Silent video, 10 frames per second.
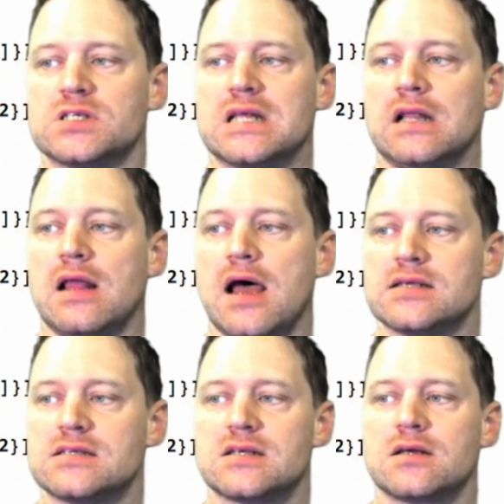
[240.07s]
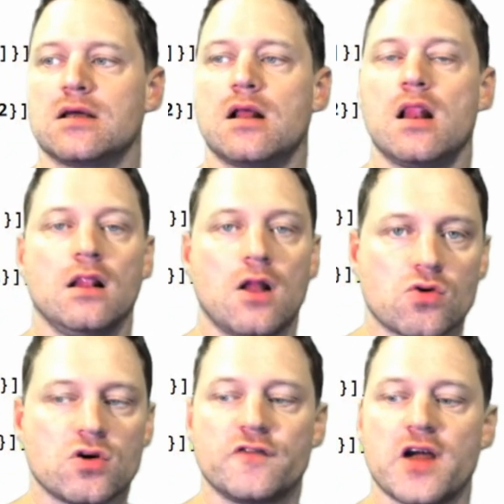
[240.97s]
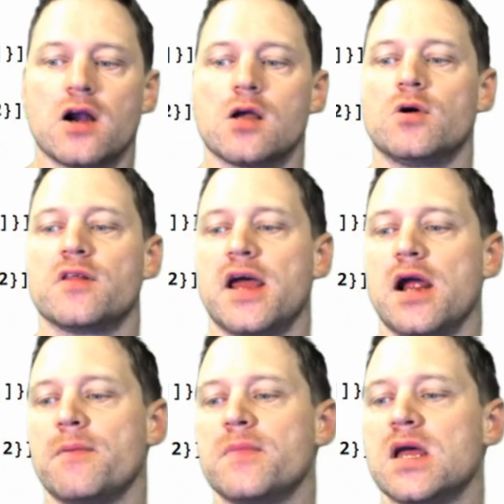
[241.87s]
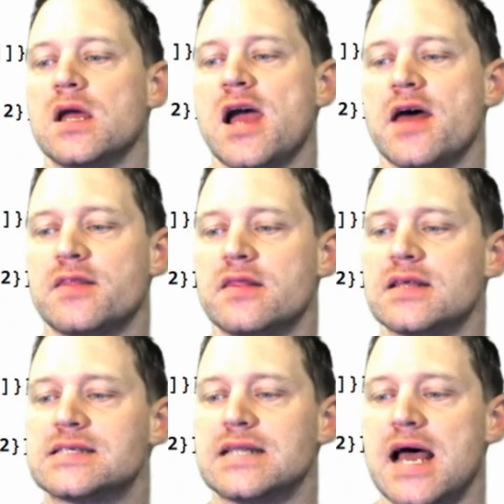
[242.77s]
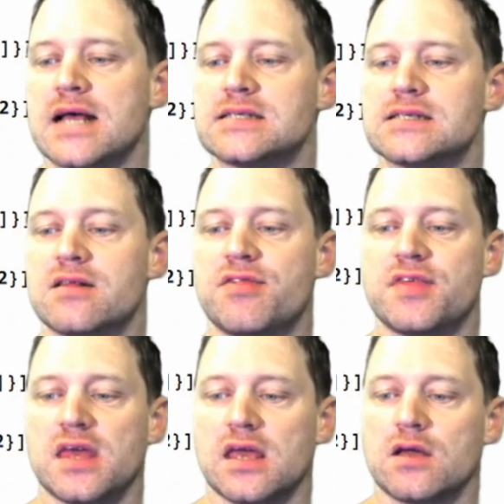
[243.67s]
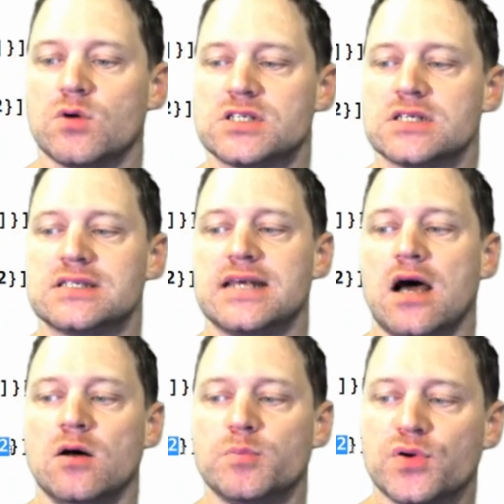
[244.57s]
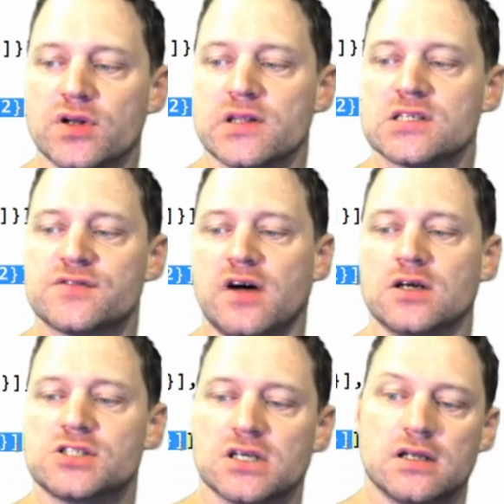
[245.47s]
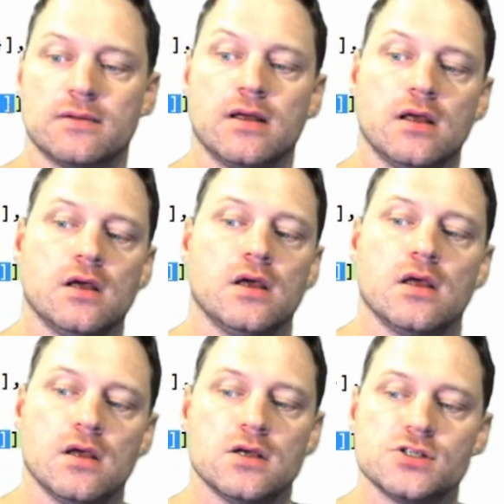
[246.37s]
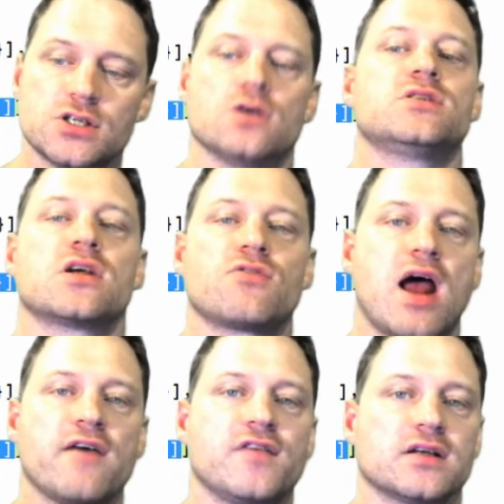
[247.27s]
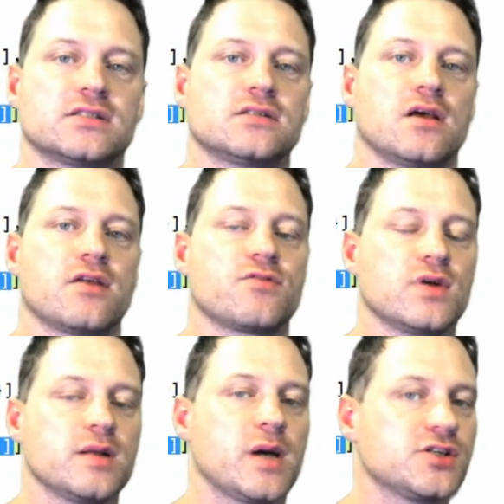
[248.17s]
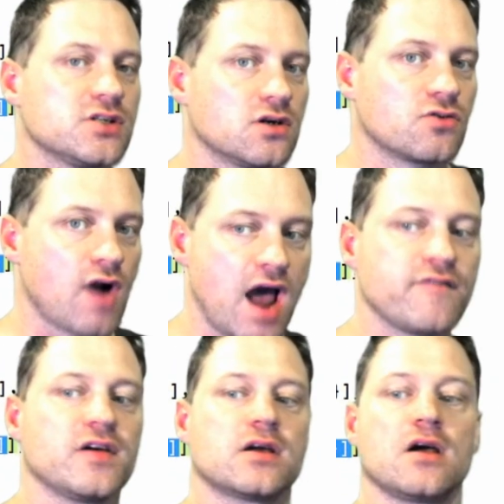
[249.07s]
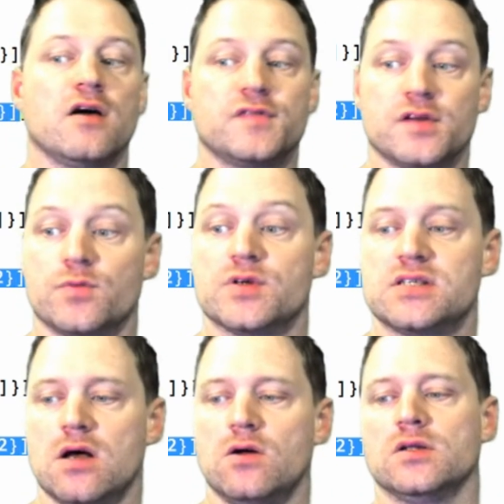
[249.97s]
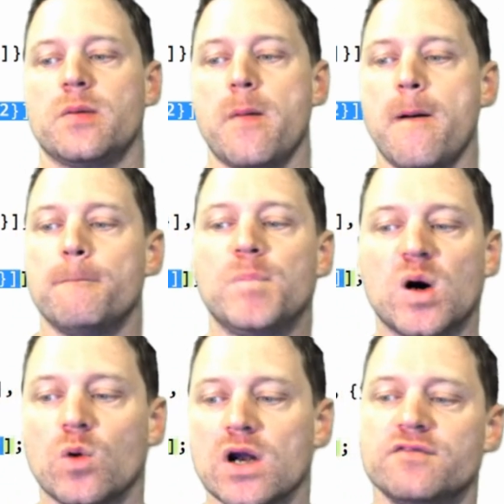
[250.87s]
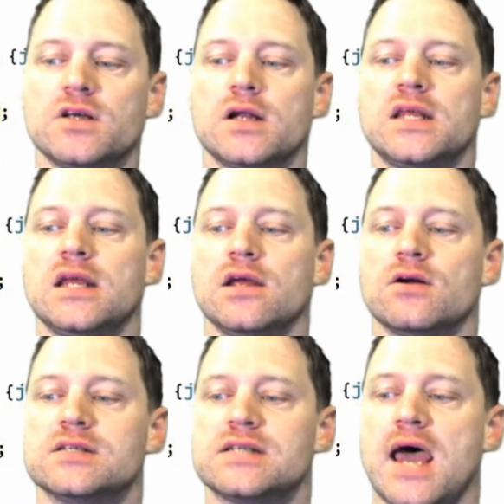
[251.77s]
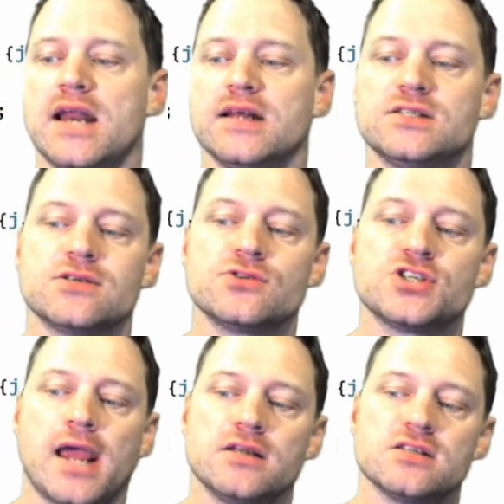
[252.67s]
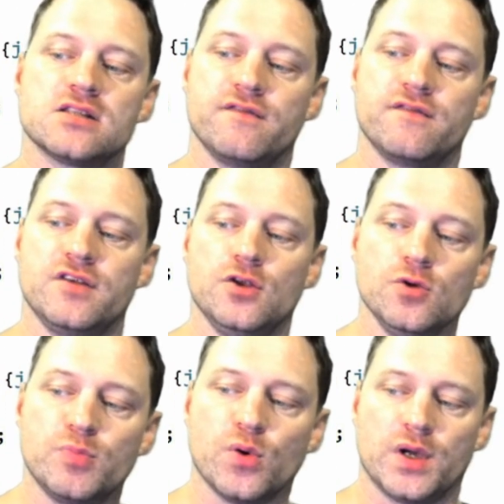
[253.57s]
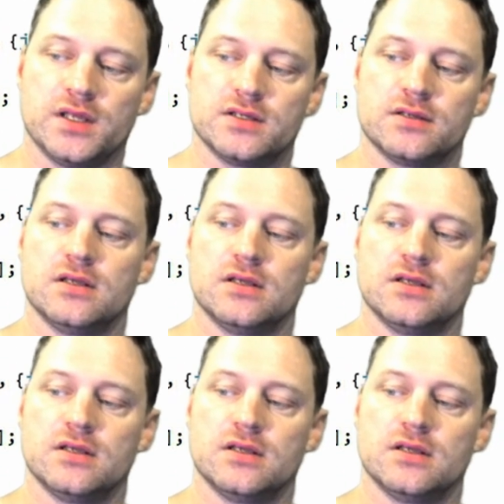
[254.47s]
is the last local variable there. And then this last thing, which is the output of this function, shows a graphics, a three-dimensional graphic of the result. But what I've done here is added to change the viewpoint,